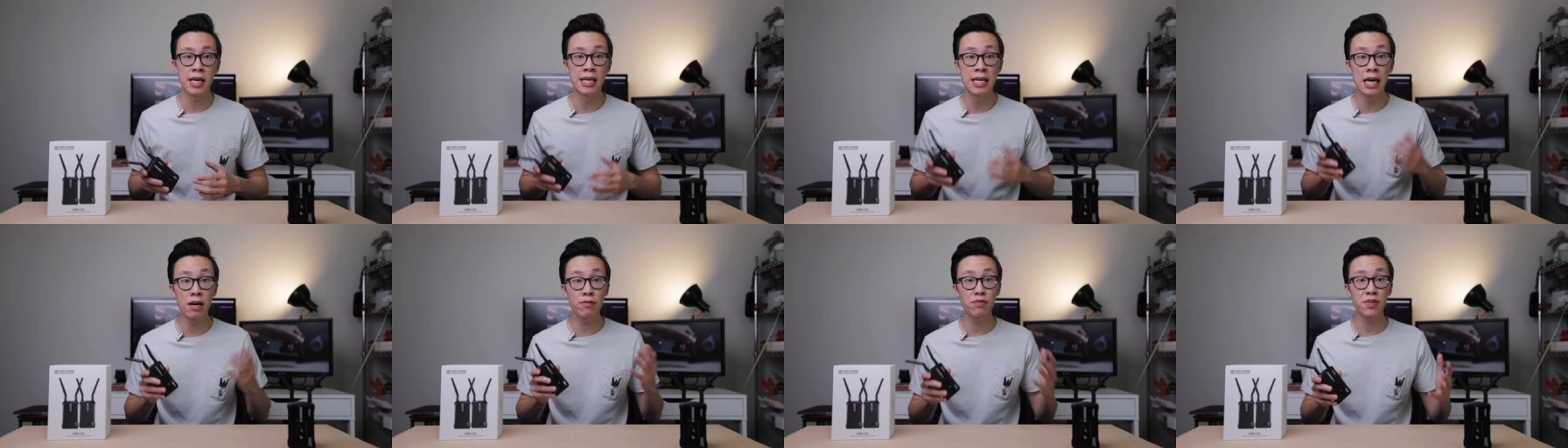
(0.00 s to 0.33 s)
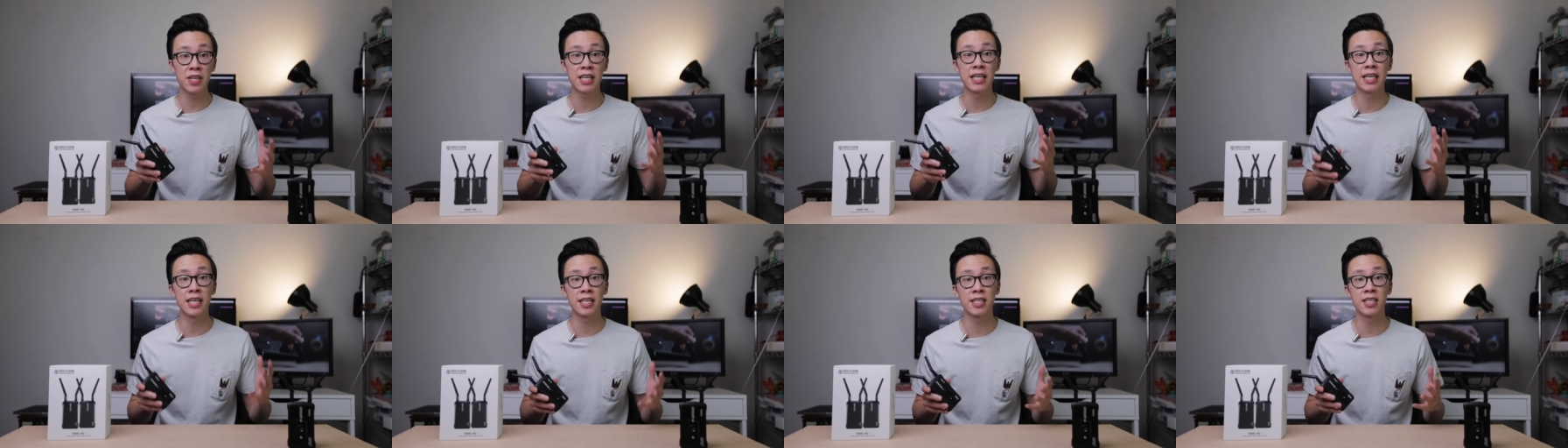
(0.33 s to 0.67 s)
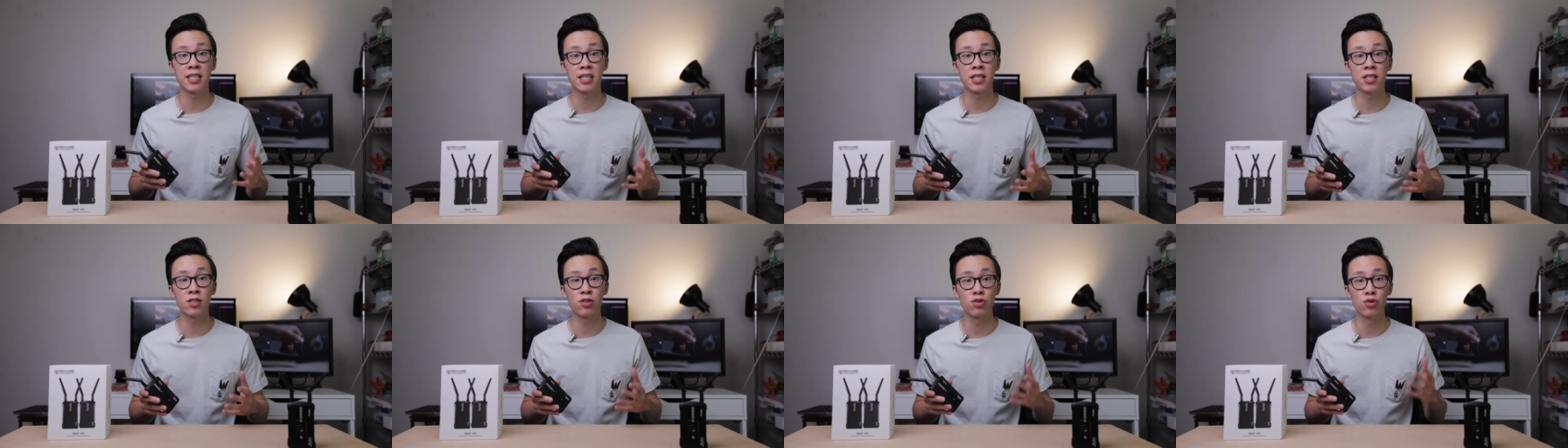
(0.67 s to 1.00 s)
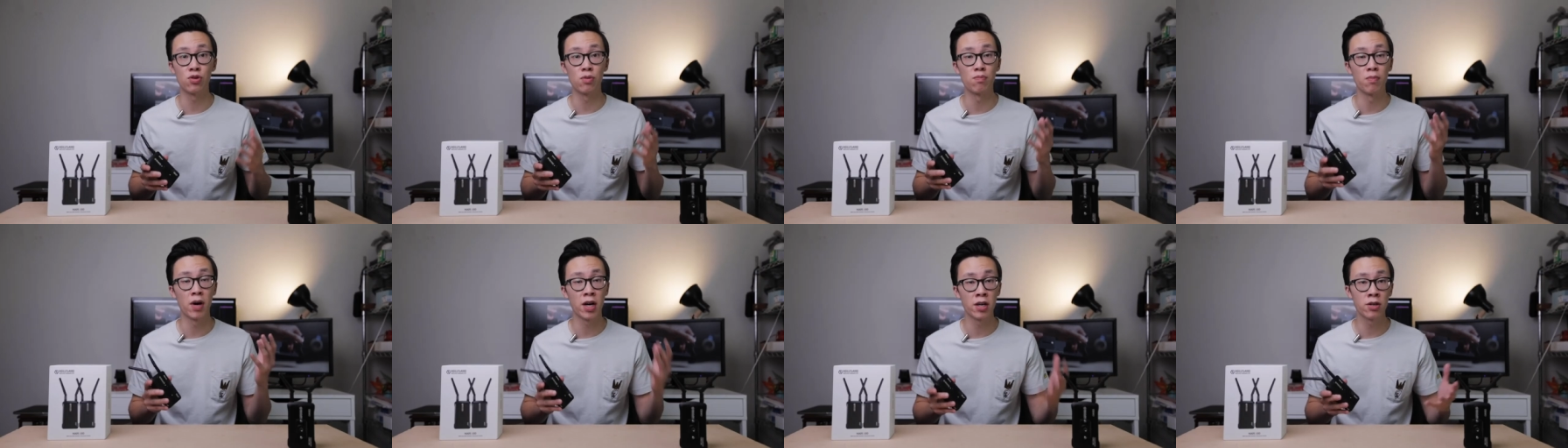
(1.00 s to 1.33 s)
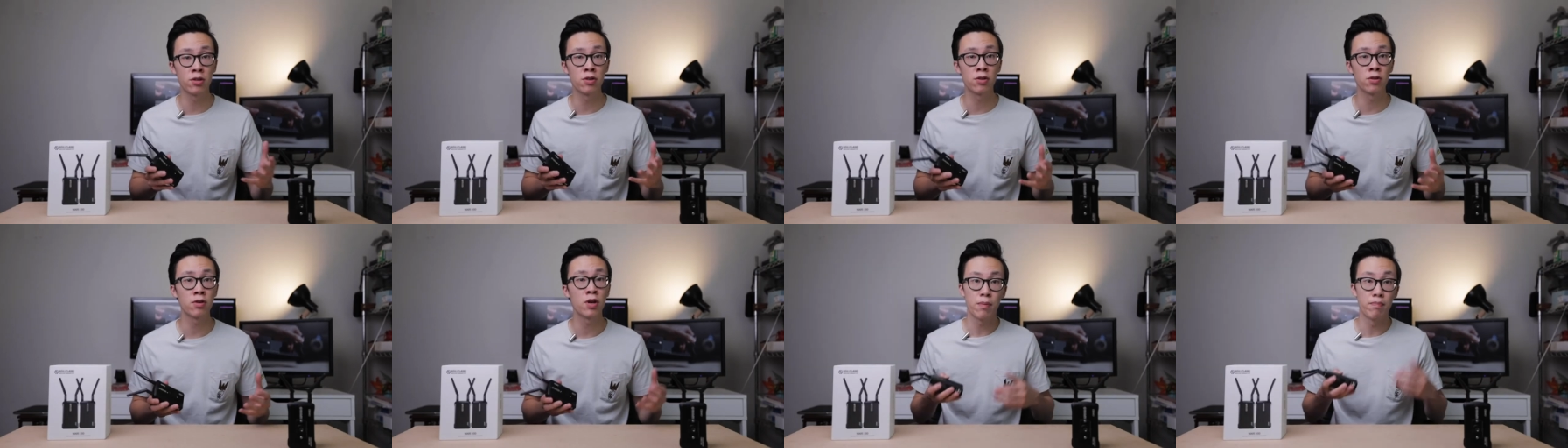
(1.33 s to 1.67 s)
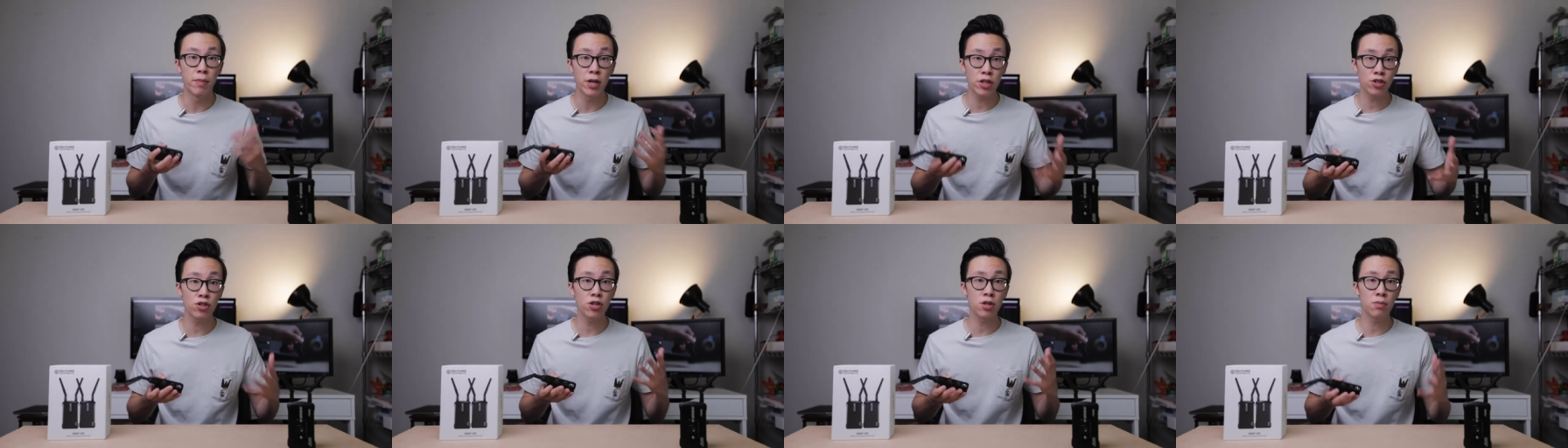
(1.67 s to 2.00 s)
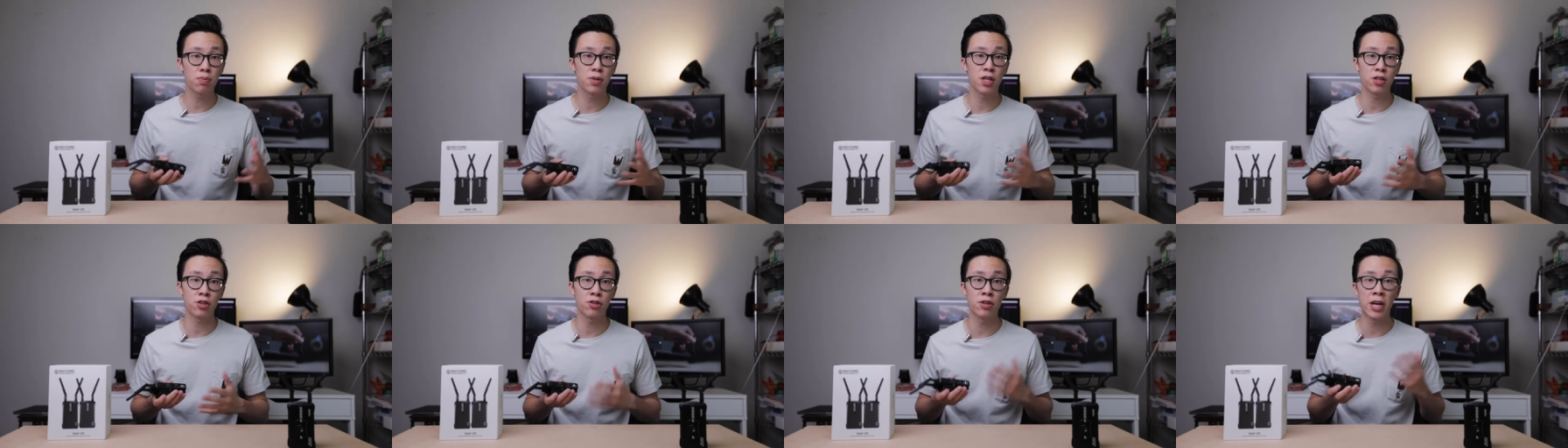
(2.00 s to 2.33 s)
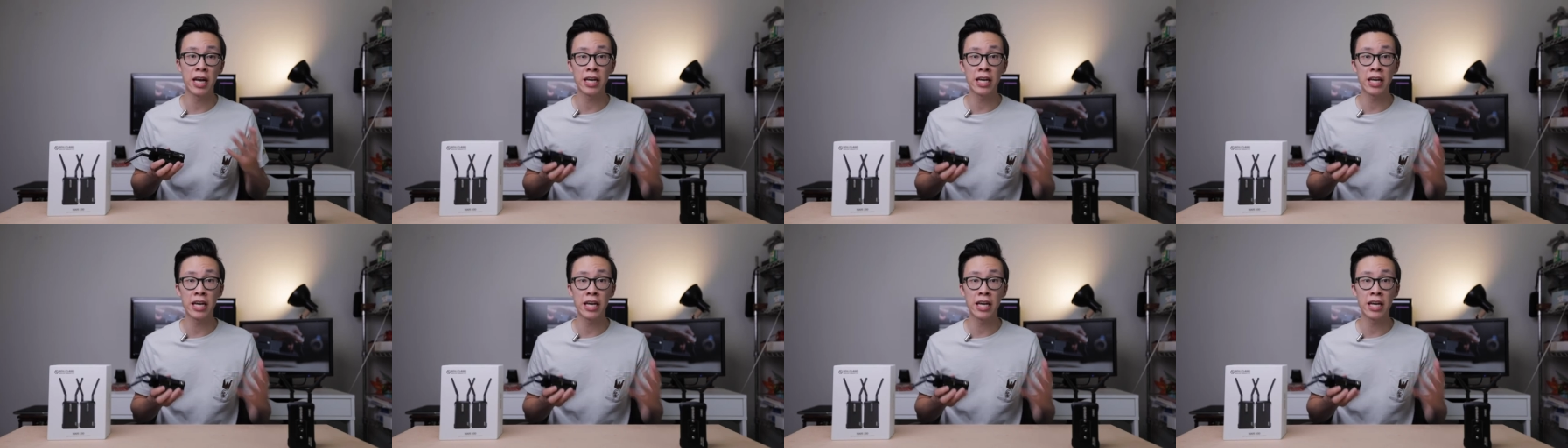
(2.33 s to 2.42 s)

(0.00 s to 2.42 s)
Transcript: And now for connecting it to your monitor, make sure you plug your